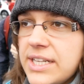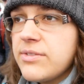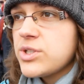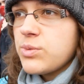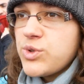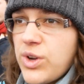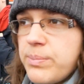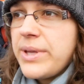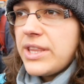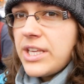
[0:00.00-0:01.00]
delivered, so we try and
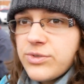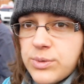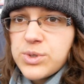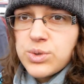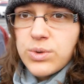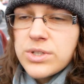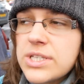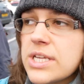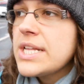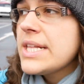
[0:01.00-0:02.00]
pick things from
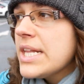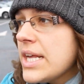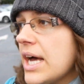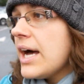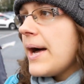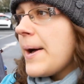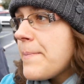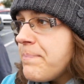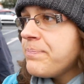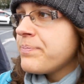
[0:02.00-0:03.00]
stores.
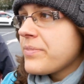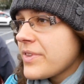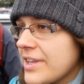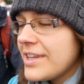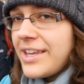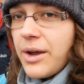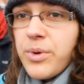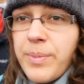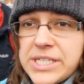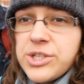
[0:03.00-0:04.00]
Yeah,
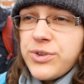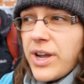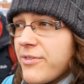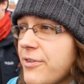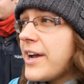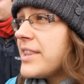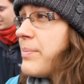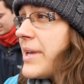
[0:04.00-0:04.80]
we basically try and find the